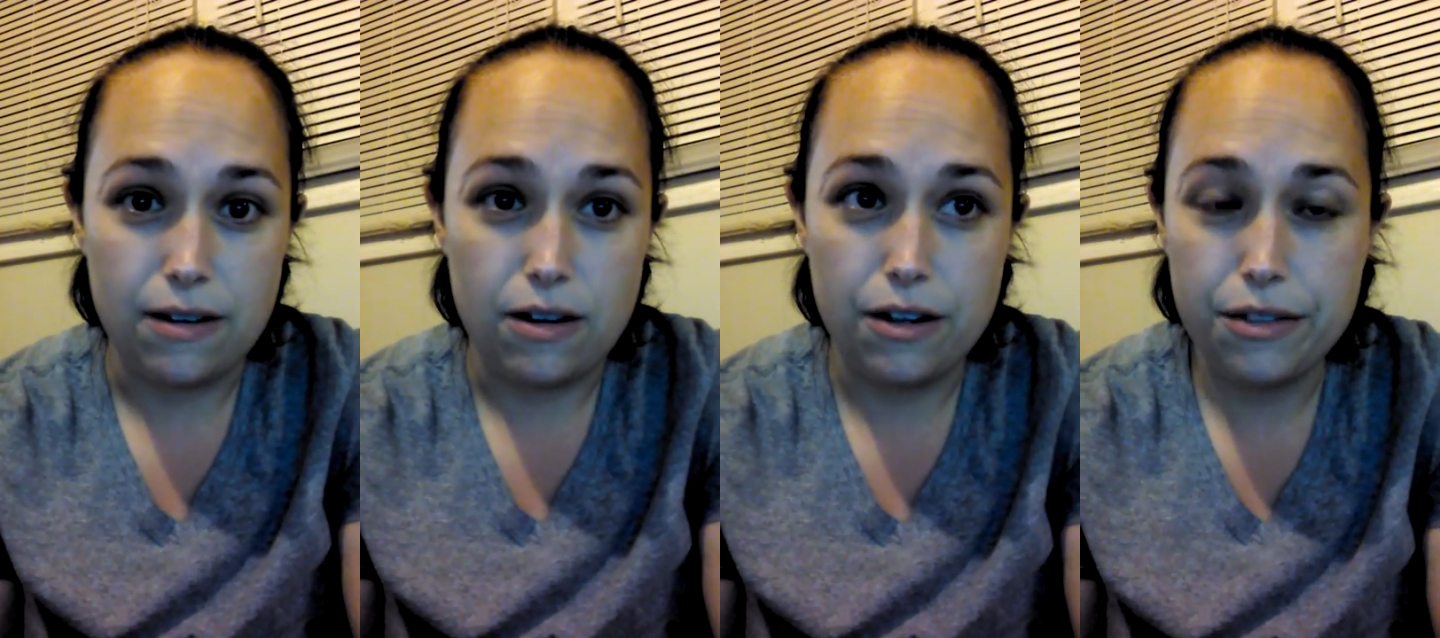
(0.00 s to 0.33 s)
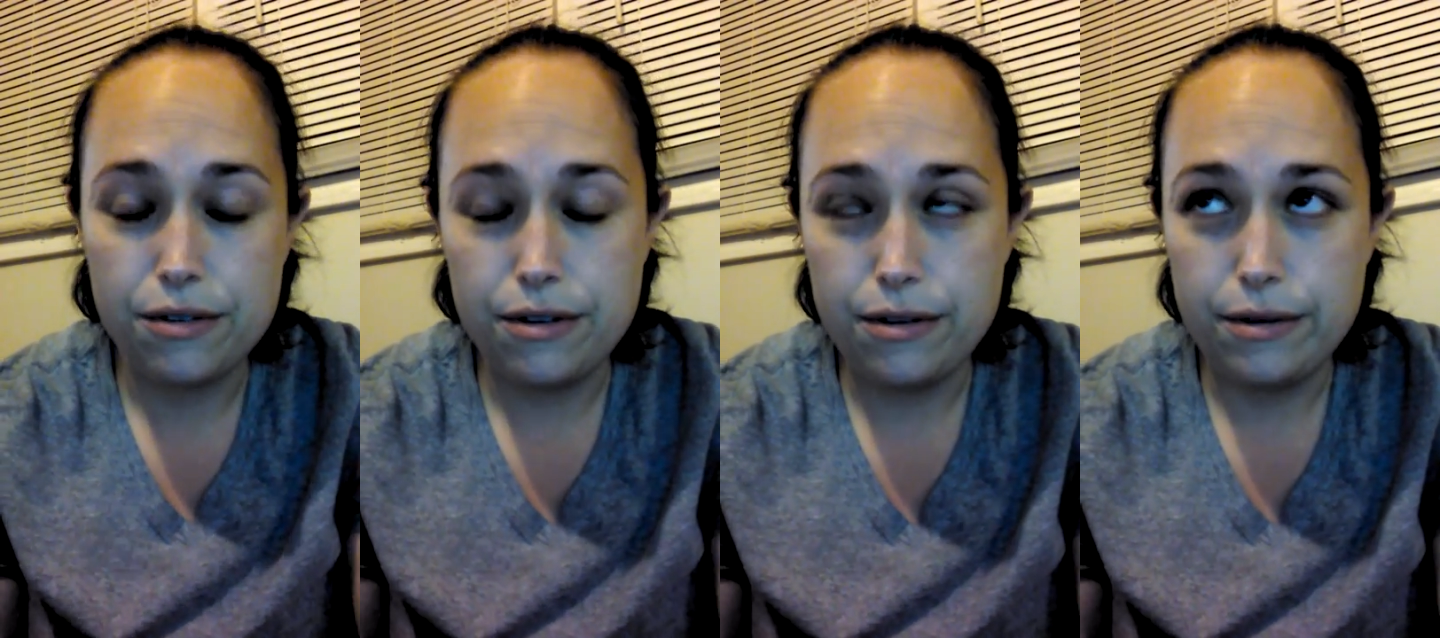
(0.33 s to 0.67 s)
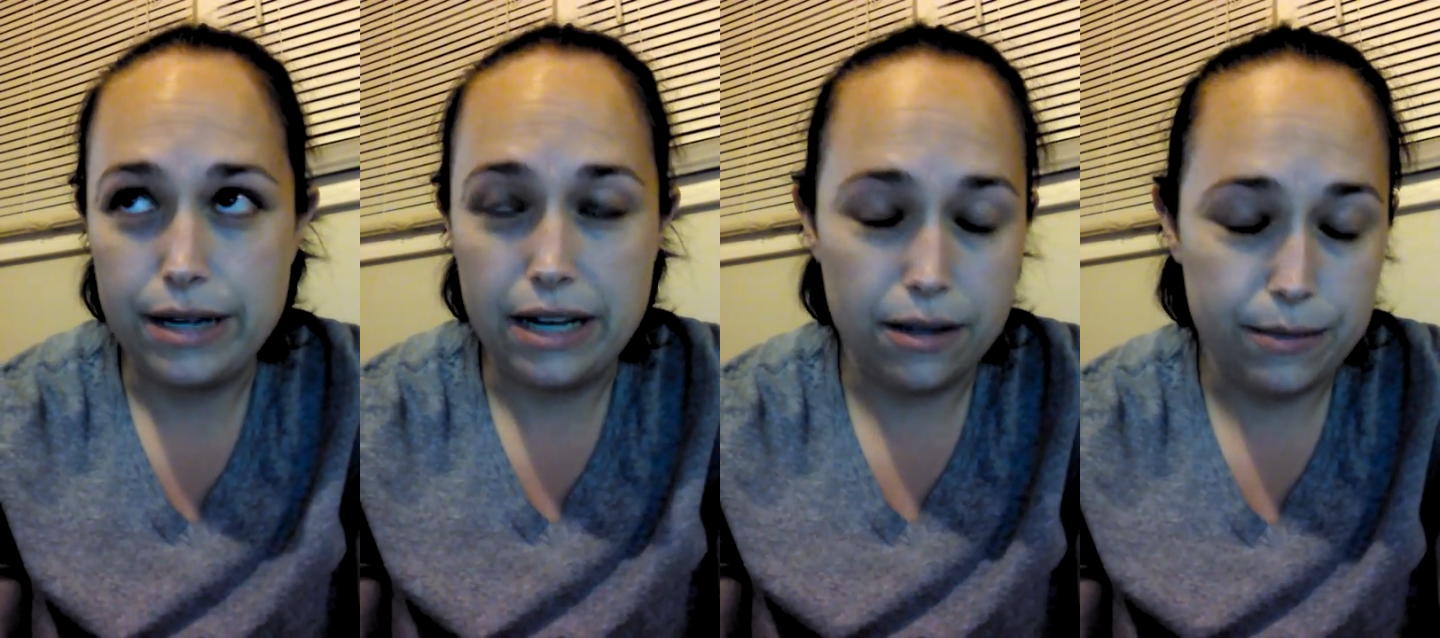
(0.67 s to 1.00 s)
all
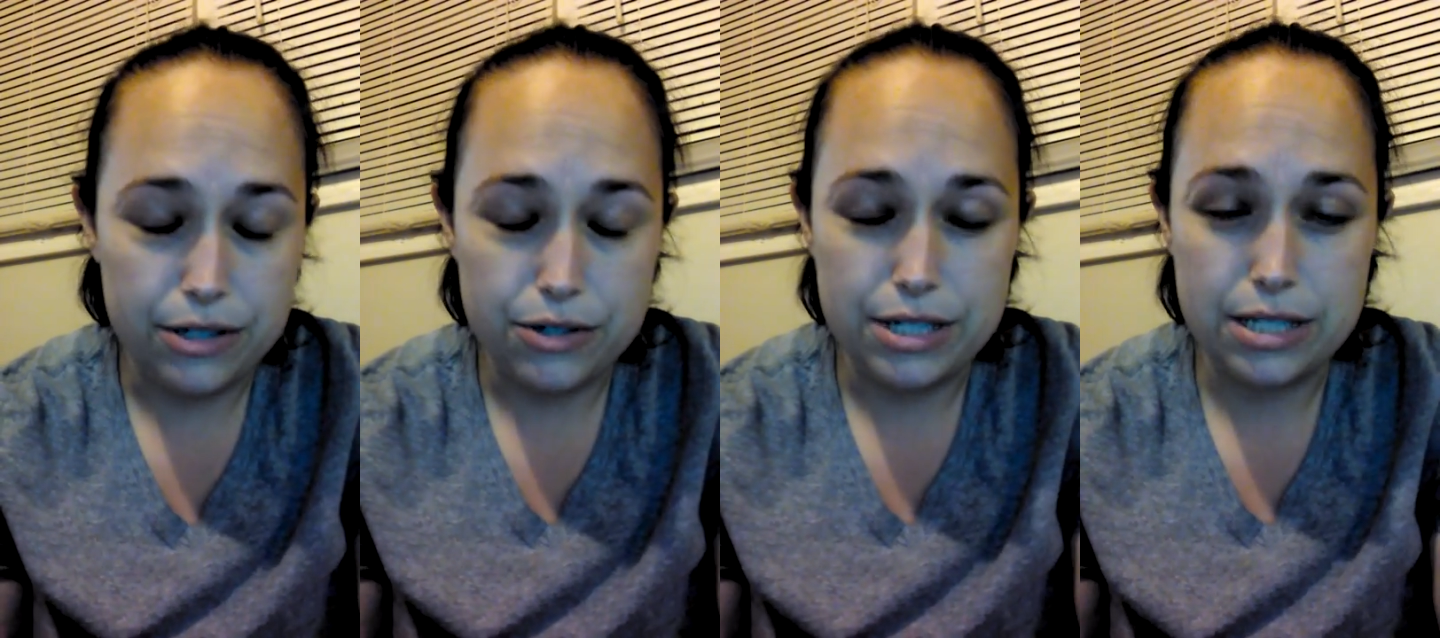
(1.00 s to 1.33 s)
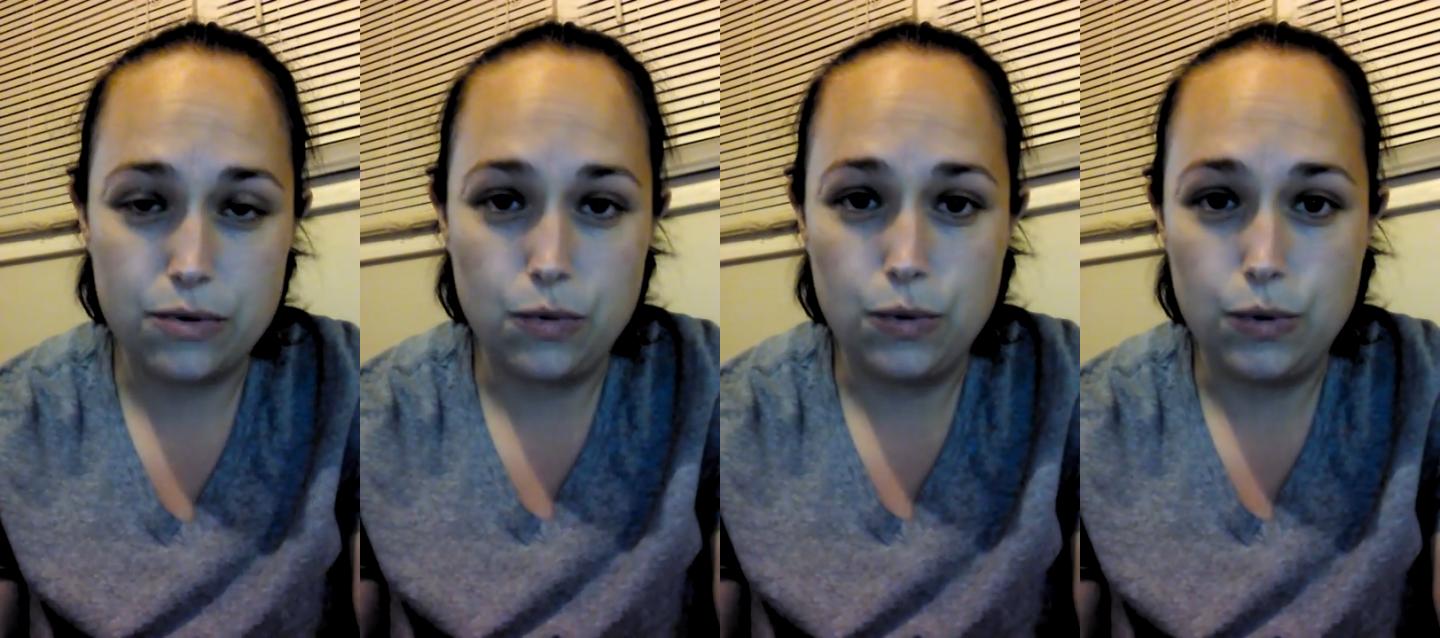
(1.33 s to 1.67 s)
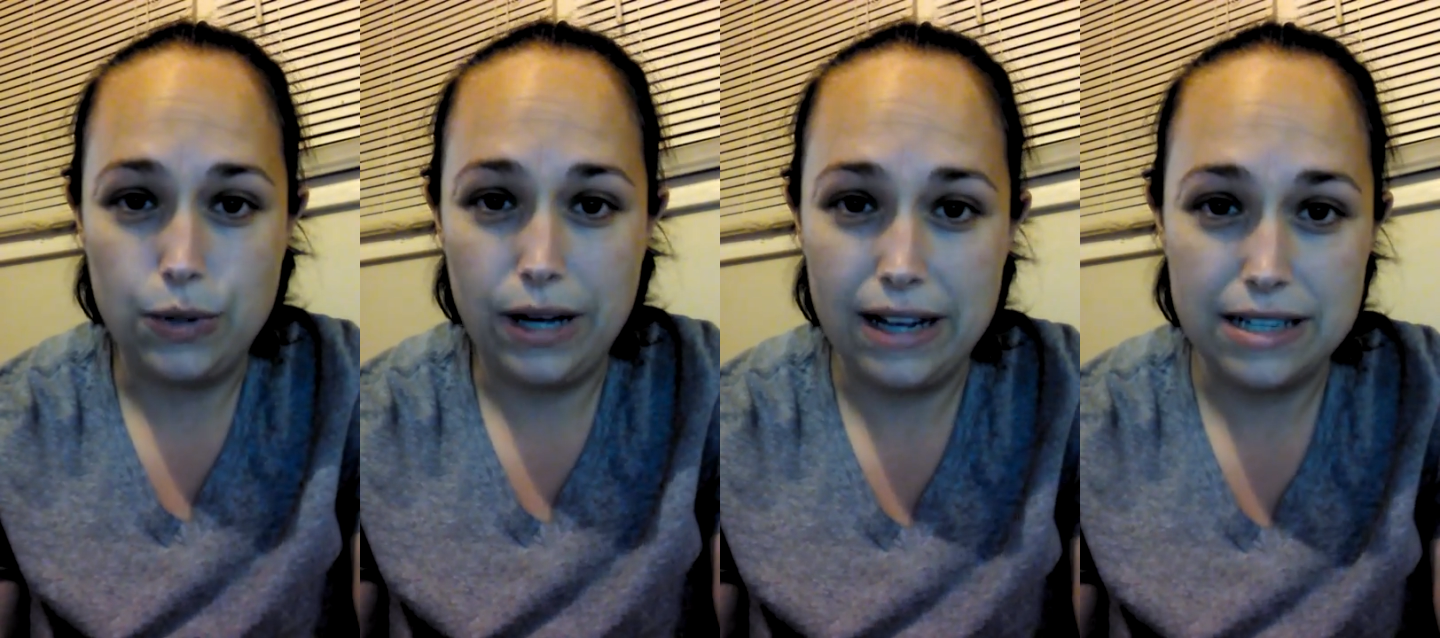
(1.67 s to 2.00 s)
through elementary
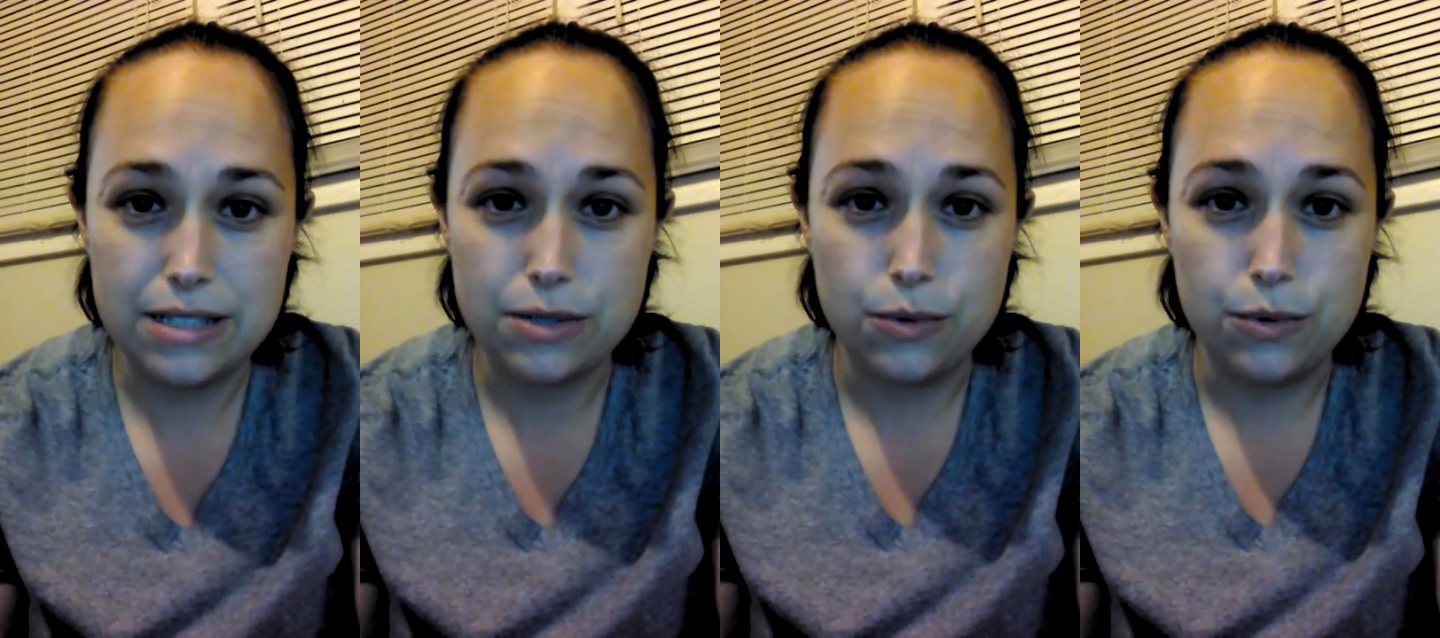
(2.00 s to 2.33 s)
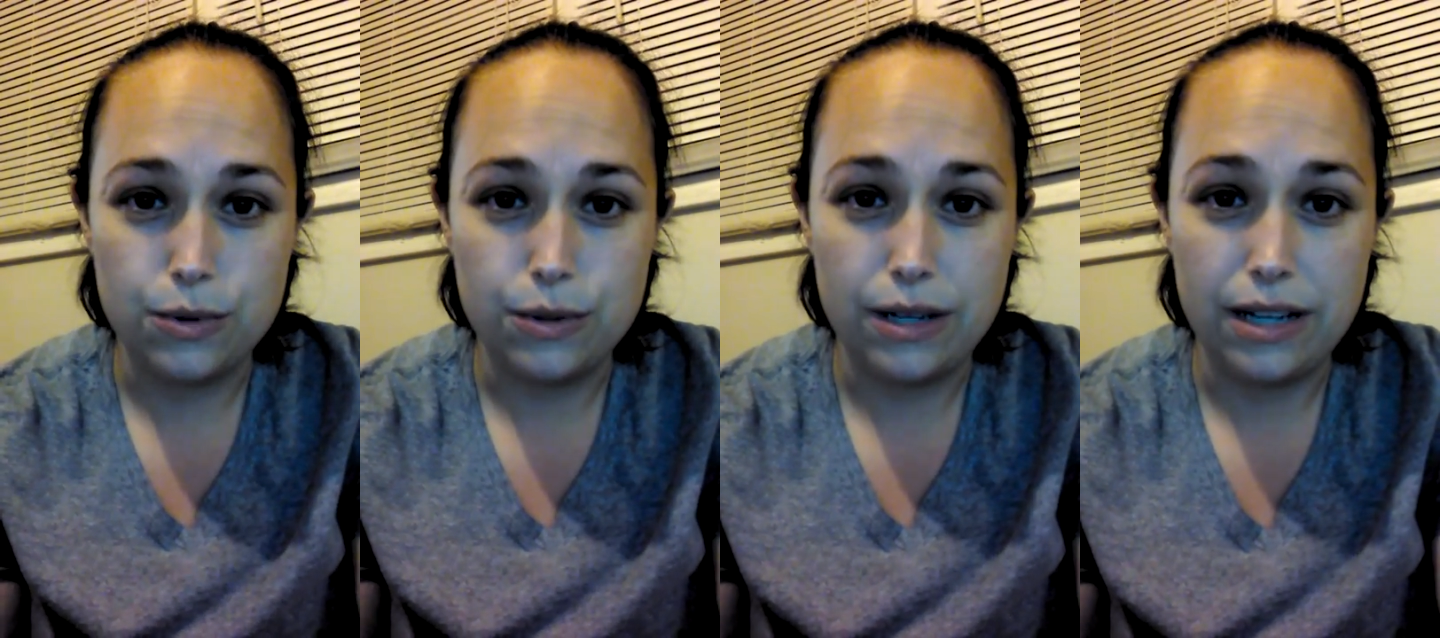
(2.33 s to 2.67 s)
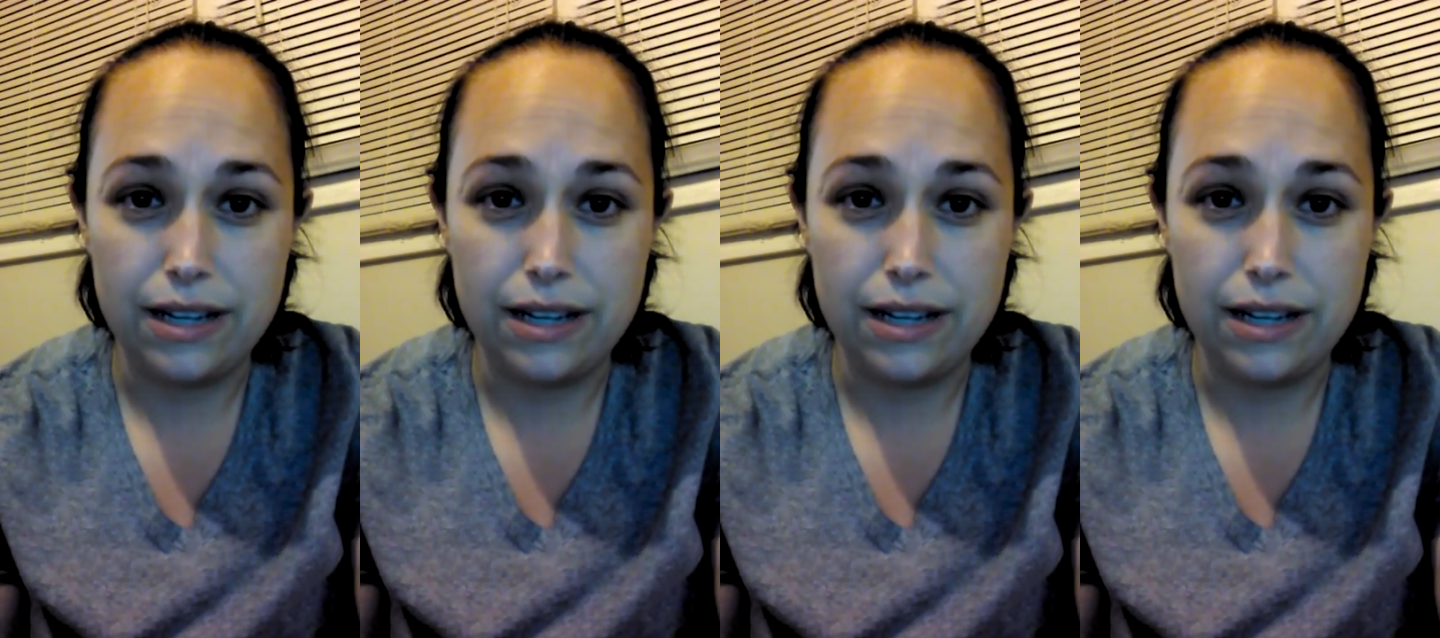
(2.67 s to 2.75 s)
school, high school,